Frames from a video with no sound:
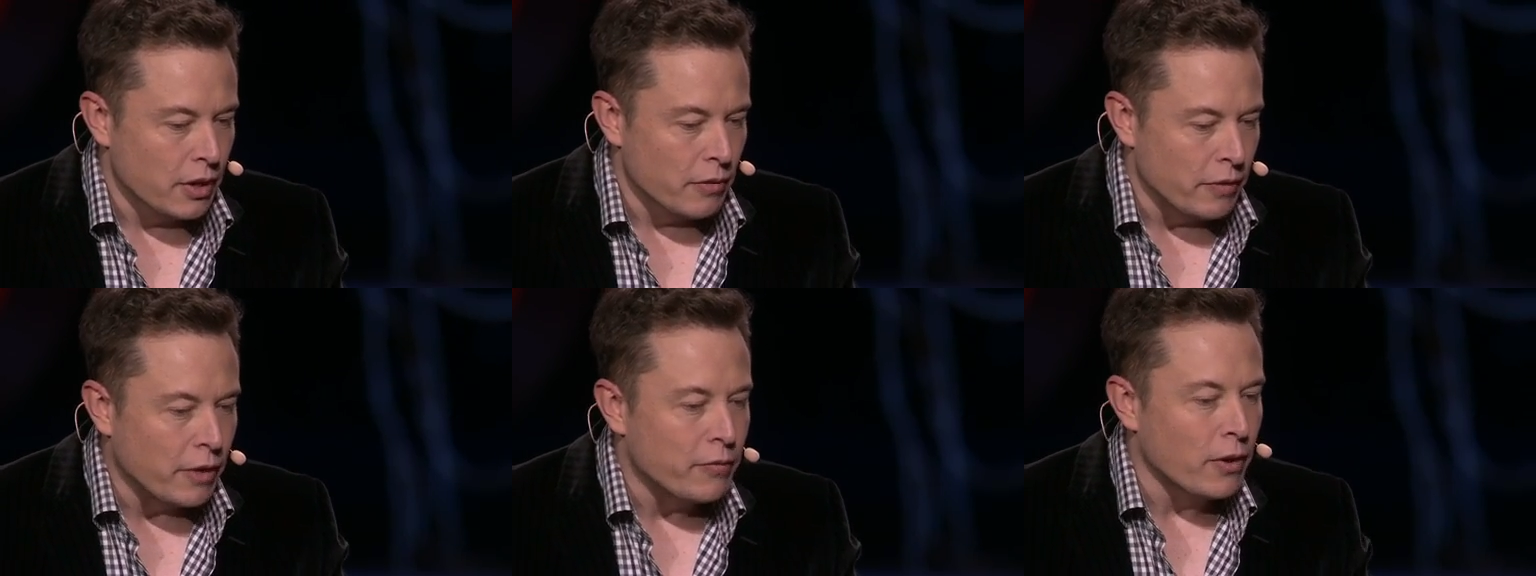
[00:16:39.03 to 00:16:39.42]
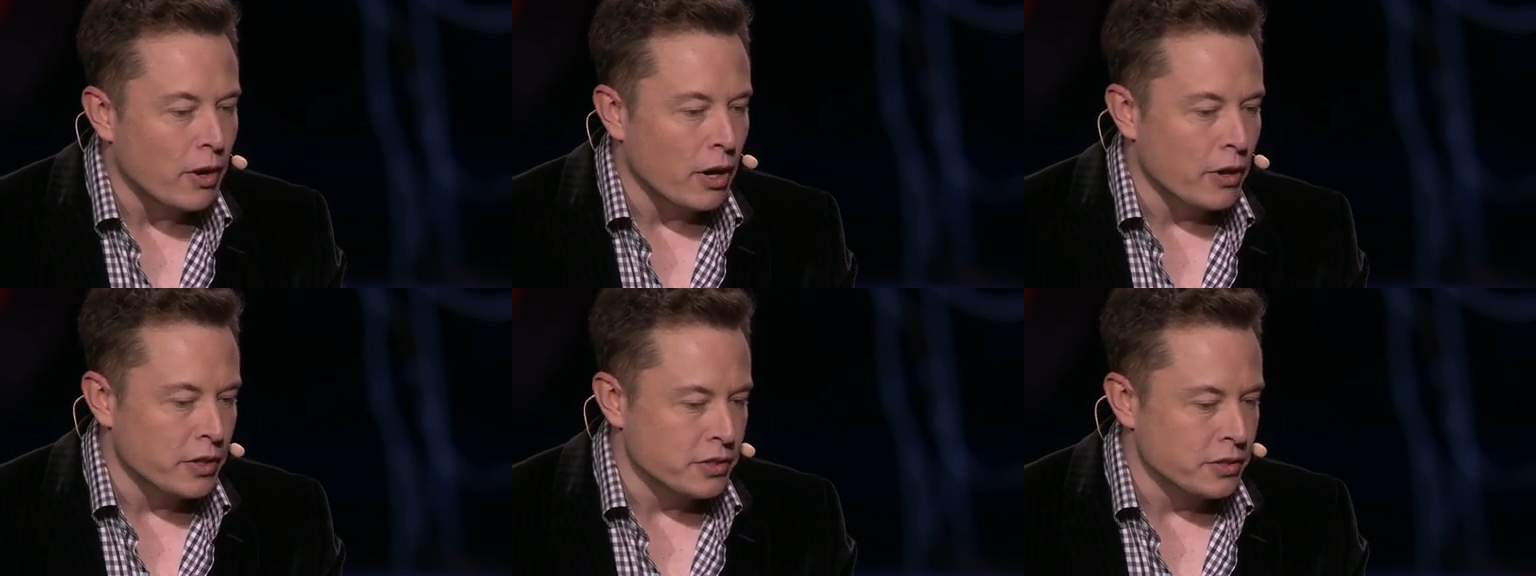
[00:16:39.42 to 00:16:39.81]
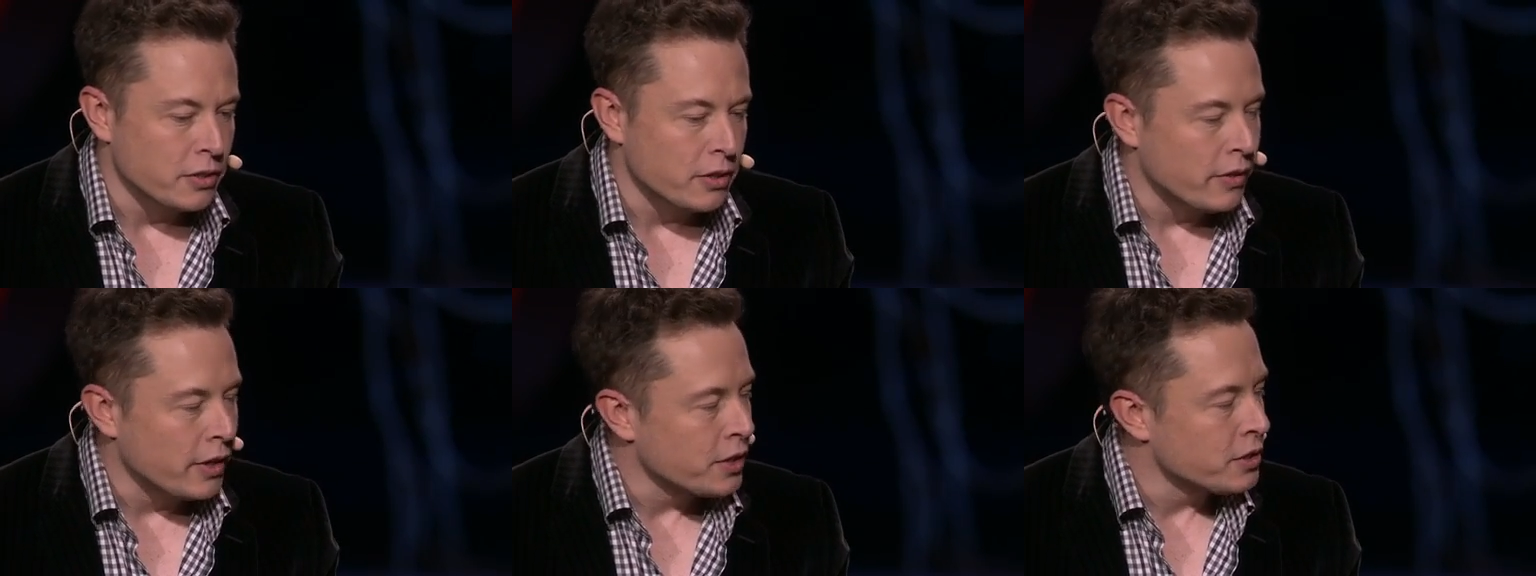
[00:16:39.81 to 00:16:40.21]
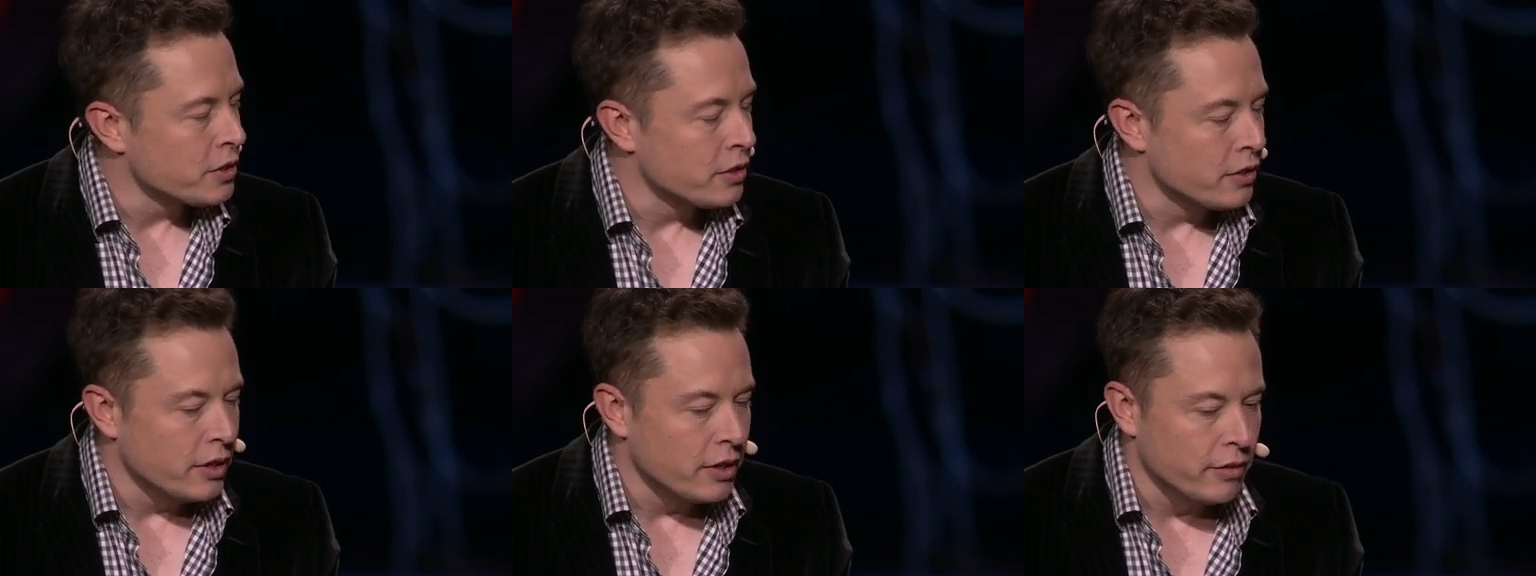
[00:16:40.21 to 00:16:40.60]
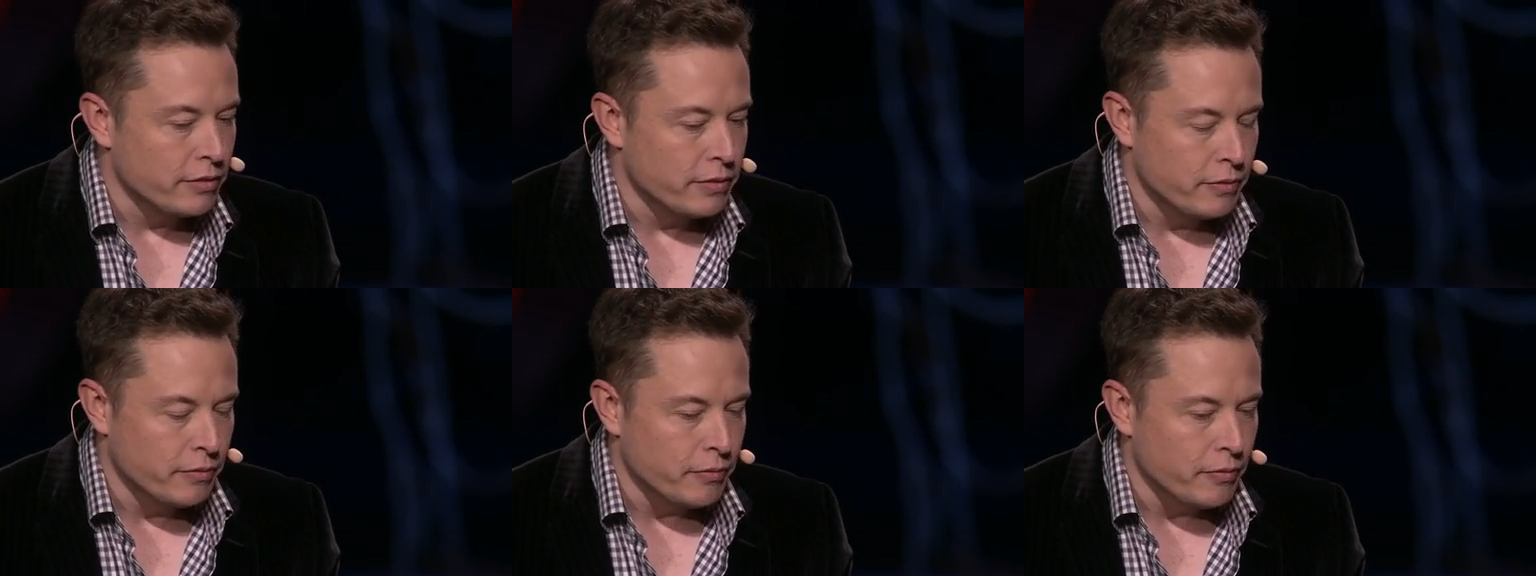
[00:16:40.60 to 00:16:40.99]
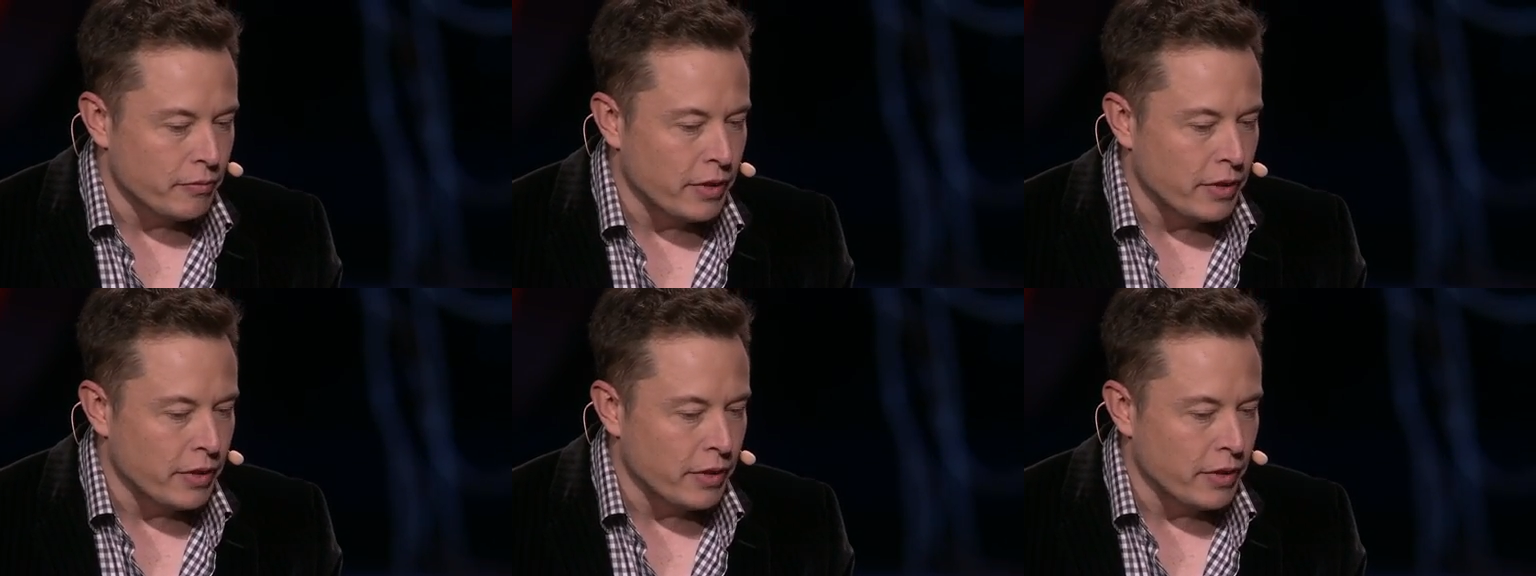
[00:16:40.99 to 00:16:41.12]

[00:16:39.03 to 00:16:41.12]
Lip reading: make progress in the direction of